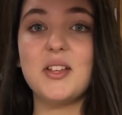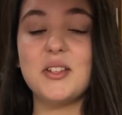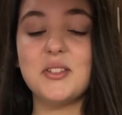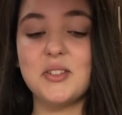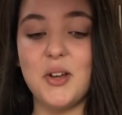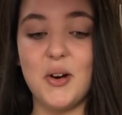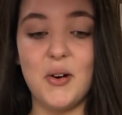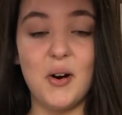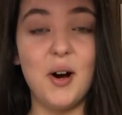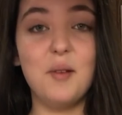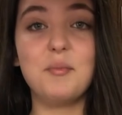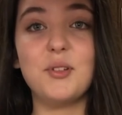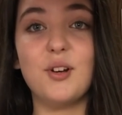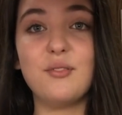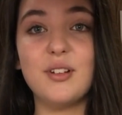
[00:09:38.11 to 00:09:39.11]
So
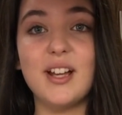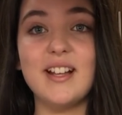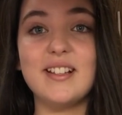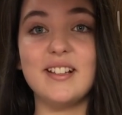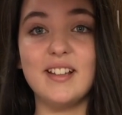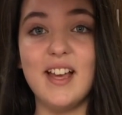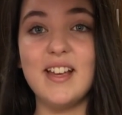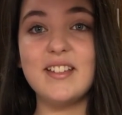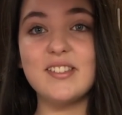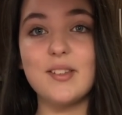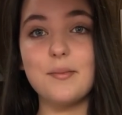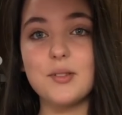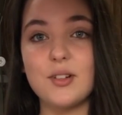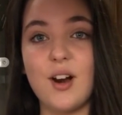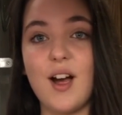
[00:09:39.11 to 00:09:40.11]
don't forget to like,
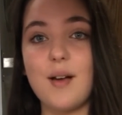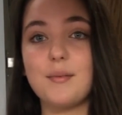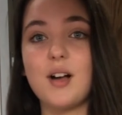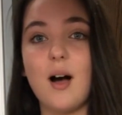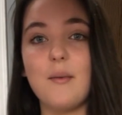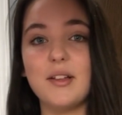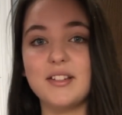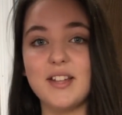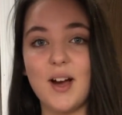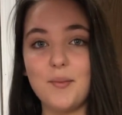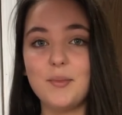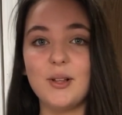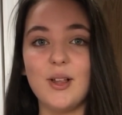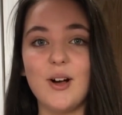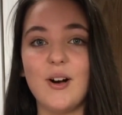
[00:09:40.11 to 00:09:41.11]
subscribe, comment down
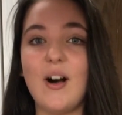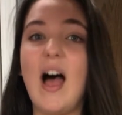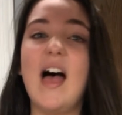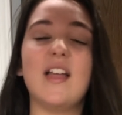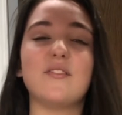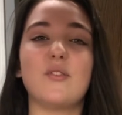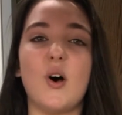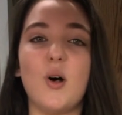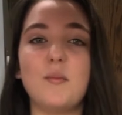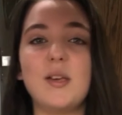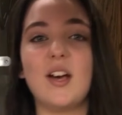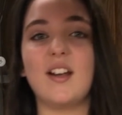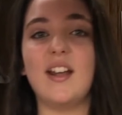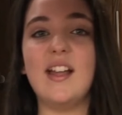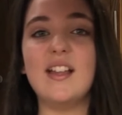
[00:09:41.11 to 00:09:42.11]
below, and follow me
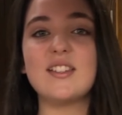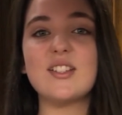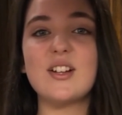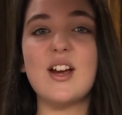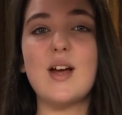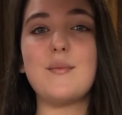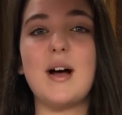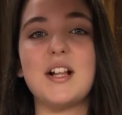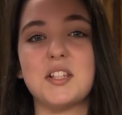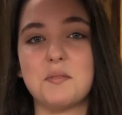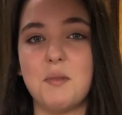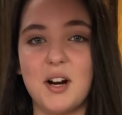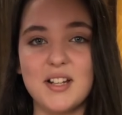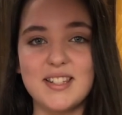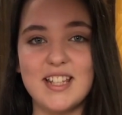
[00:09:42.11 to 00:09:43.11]
on Instagram at
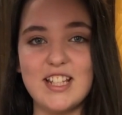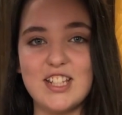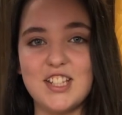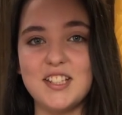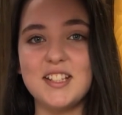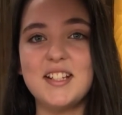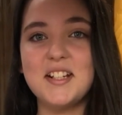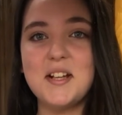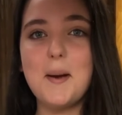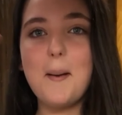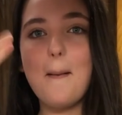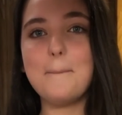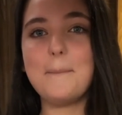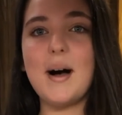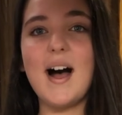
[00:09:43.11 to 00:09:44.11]
Samara's Kitchen.
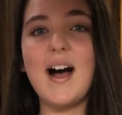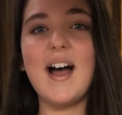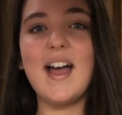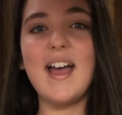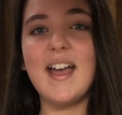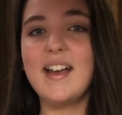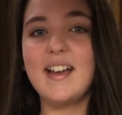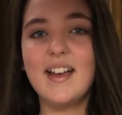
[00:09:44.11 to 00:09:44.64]
Bye.